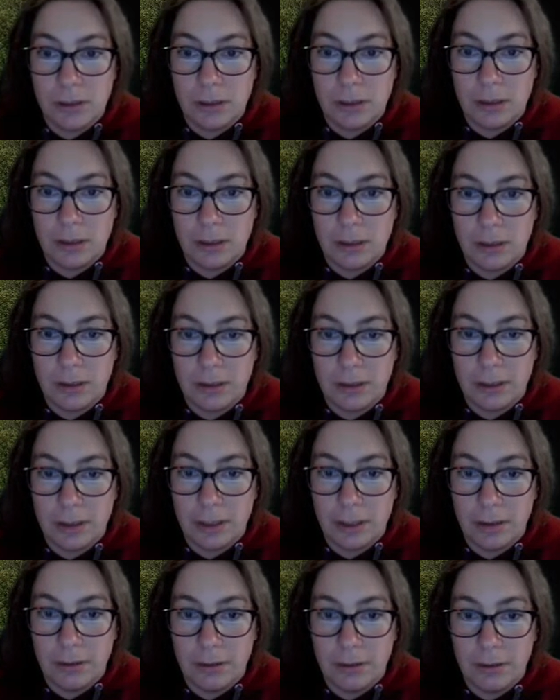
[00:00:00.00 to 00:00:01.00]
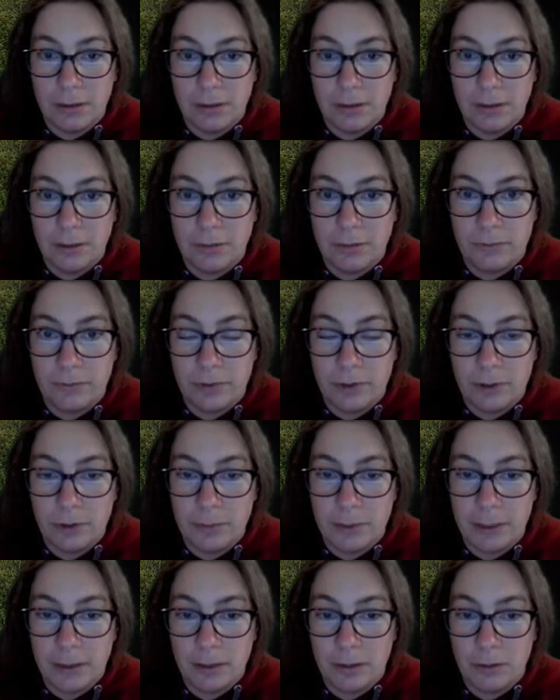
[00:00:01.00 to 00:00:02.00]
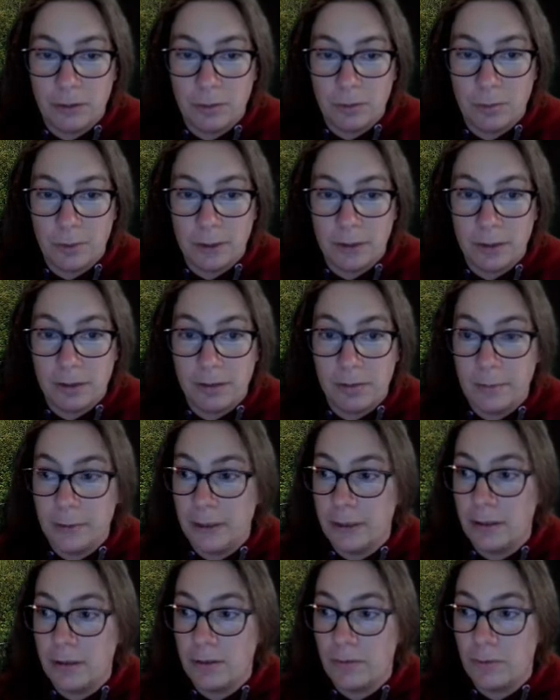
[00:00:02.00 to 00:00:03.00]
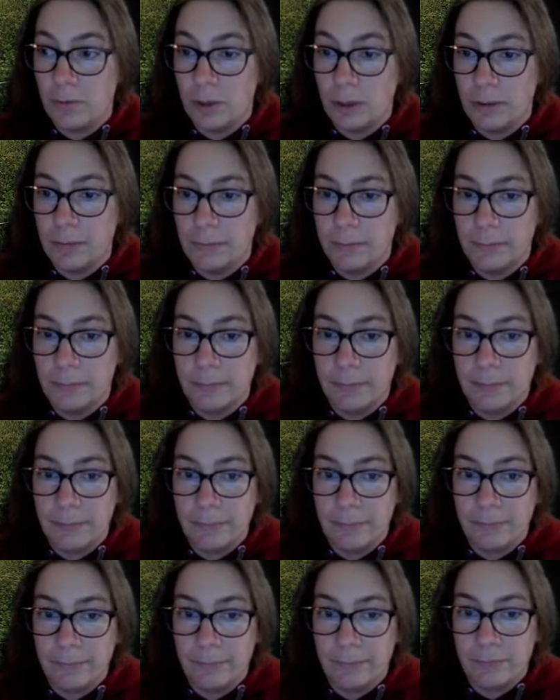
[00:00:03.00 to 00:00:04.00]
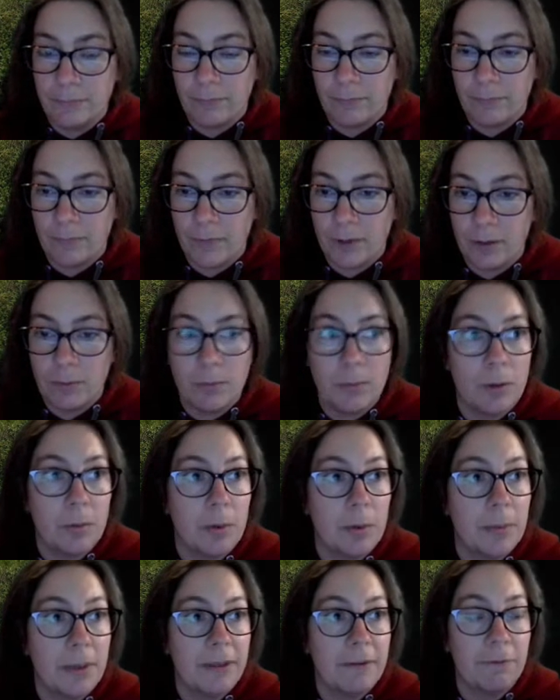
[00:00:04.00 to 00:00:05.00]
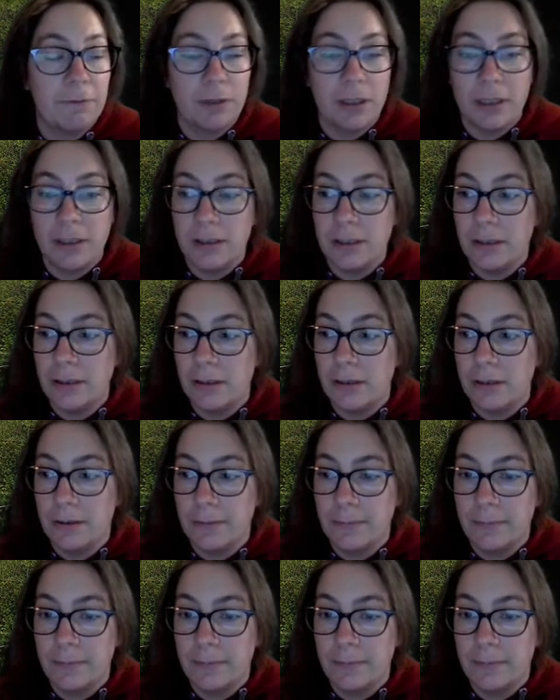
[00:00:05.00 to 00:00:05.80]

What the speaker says: And again, further back, I don't know what this building is for. We might find it.